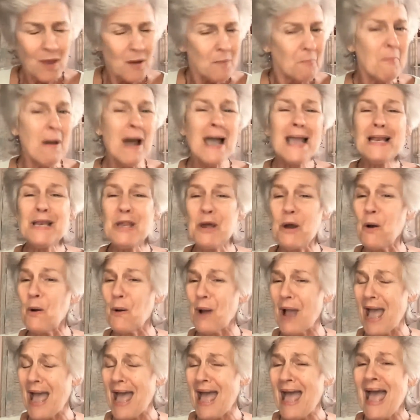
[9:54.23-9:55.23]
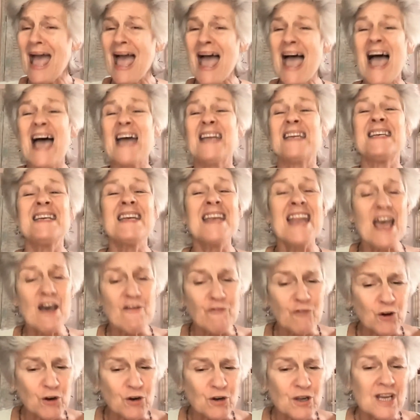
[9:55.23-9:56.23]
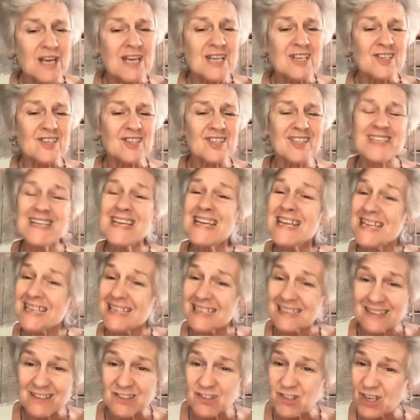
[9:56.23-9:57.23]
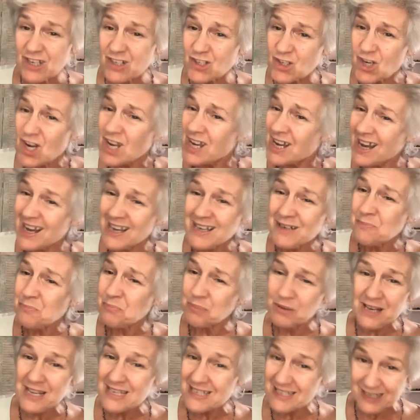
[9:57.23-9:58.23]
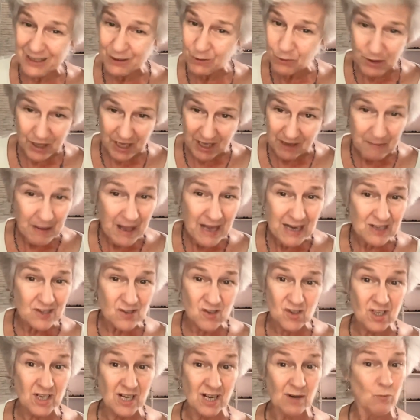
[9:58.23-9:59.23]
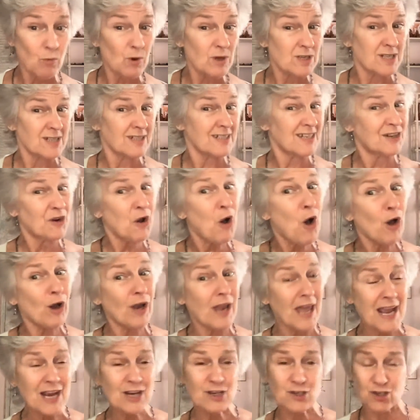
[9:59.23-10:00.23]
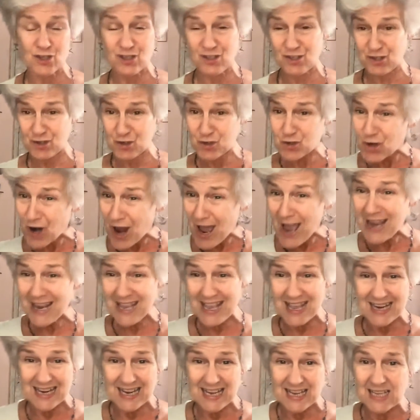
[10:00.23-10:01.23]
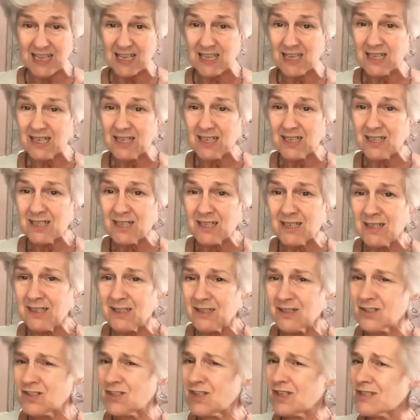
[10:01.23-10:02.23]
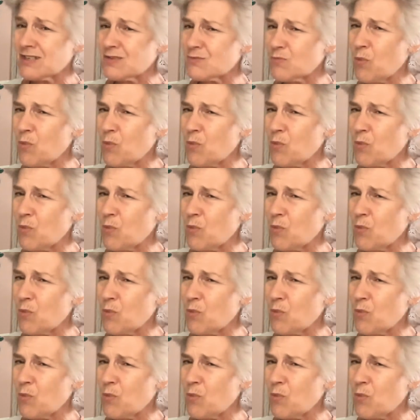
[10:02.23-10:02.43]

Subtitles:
Milo had never seen such unpleasant-looking medicine and wasn't at all anxious to try any. "Just